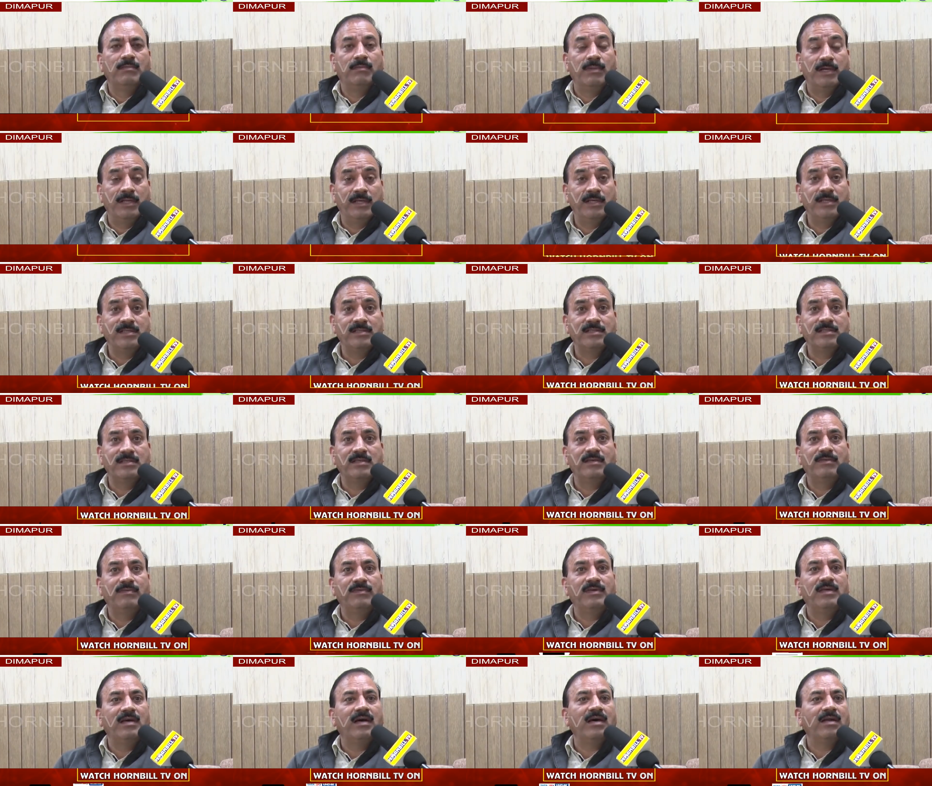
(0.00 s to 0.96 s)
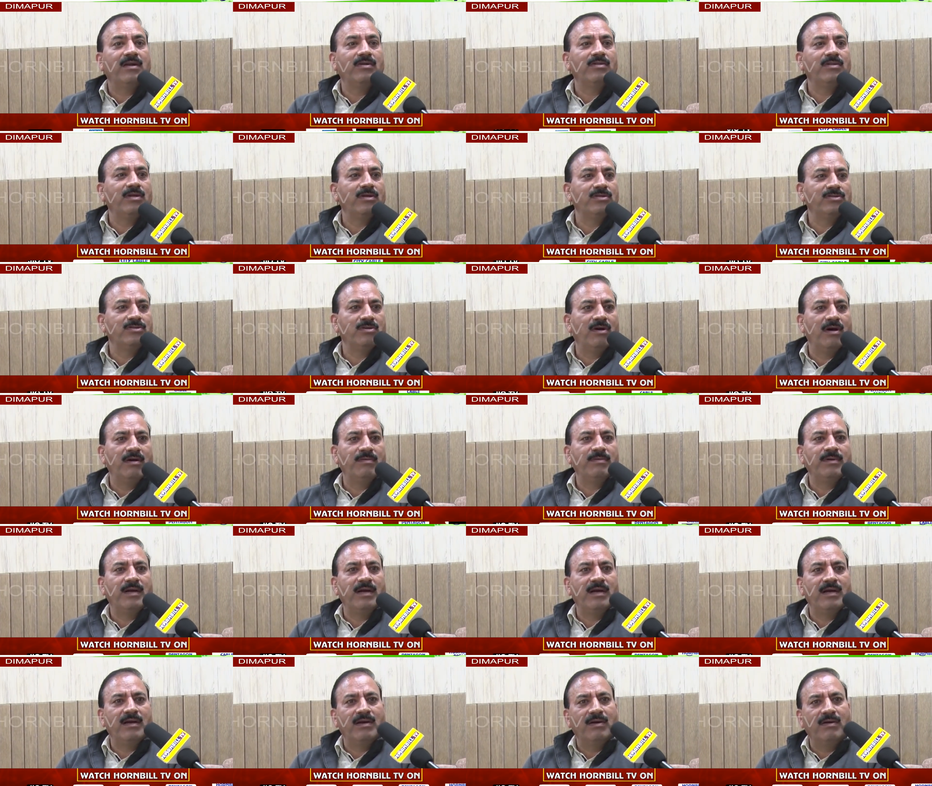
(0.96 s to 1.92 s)
but yes, we are on the job
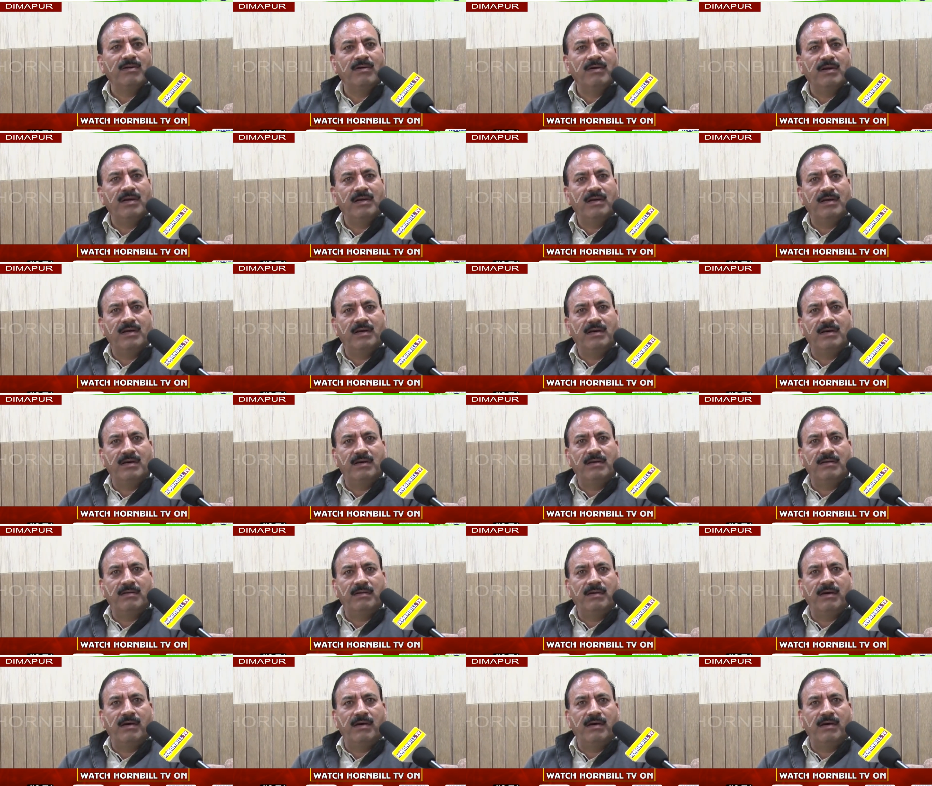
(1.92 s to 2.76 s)
right now, and uh,